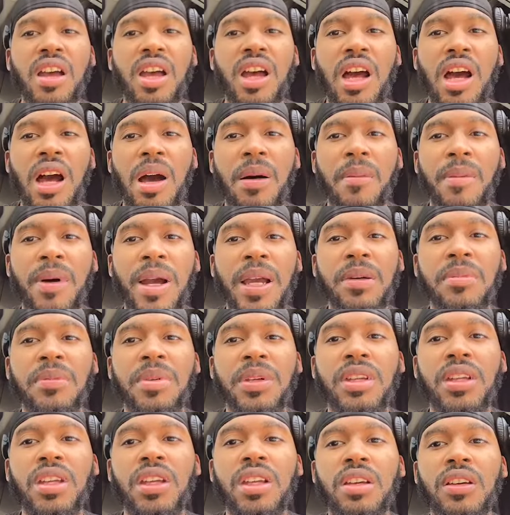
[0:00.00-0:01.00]
I might
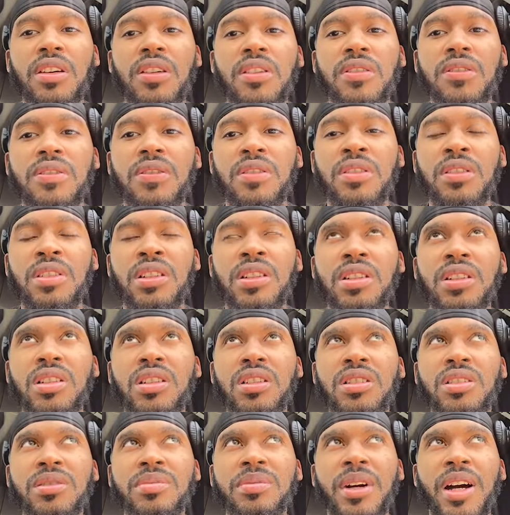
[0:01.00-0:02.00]
be here for
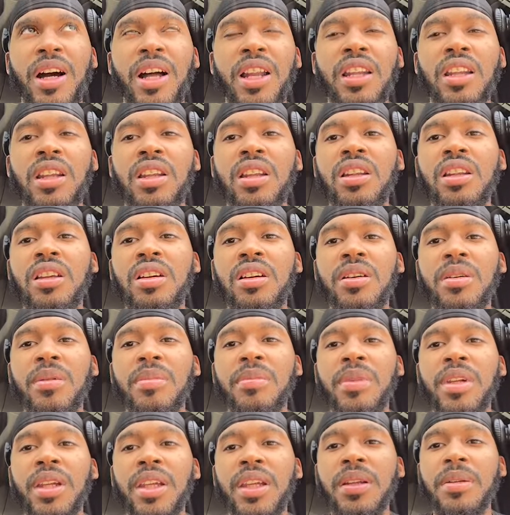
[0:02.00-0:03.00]
probably a little
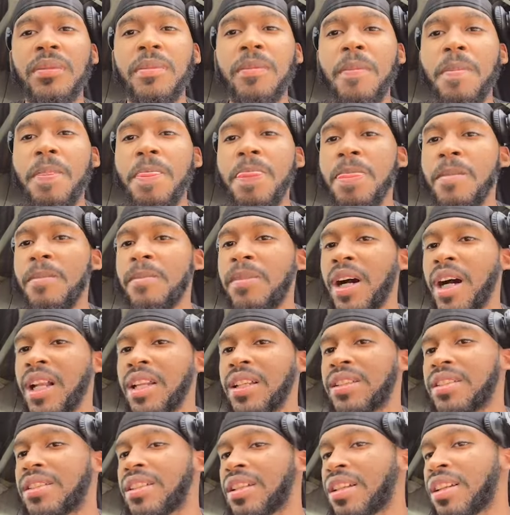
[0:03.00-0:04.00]
bit. Probably
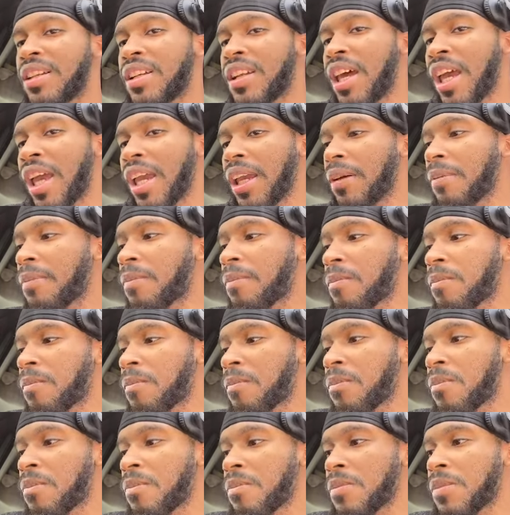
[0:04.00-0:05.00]
to the night.
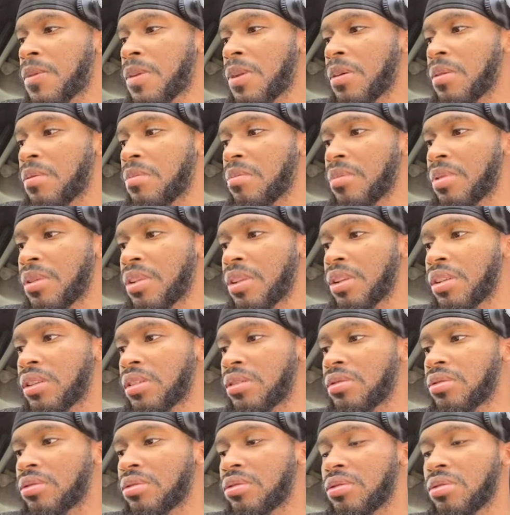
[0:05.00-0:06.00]
But,
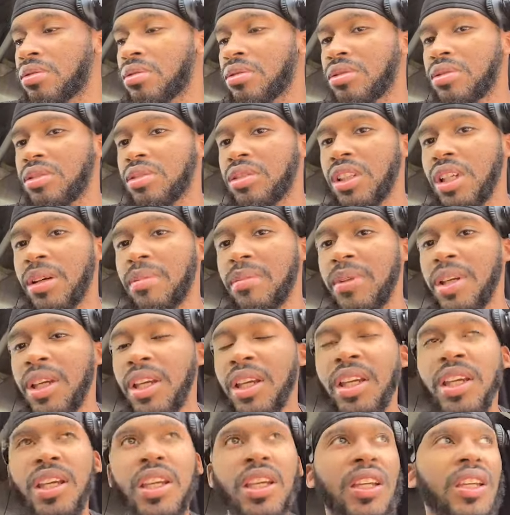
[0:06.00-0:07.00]

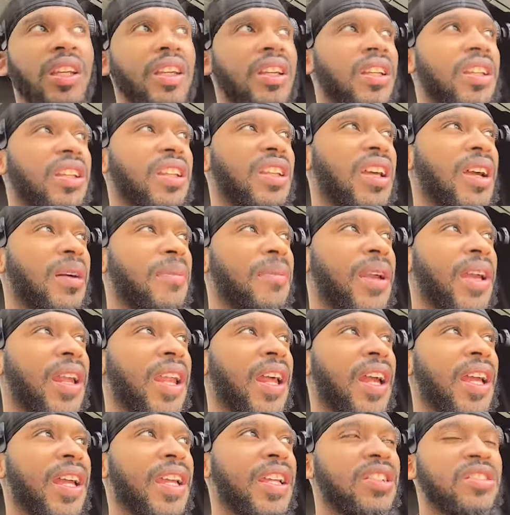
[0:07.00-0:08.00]
man... I mean,
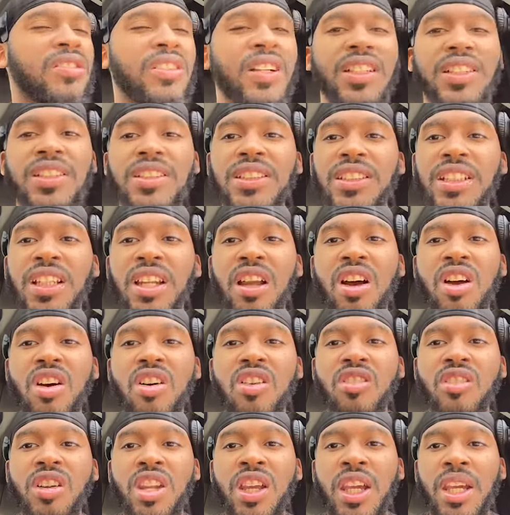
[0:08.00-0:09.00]
I ain't trying to sit
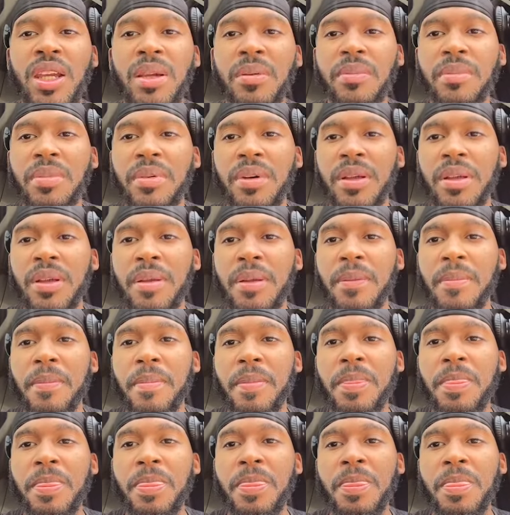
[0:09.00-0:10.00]
all night, but
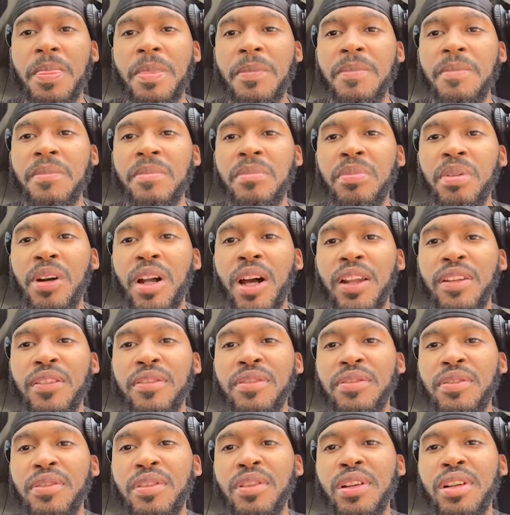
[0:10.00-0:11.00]
probably
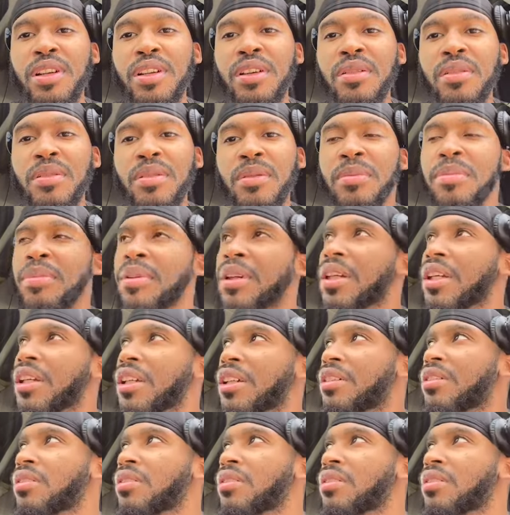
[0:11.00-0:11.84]
for a little bit.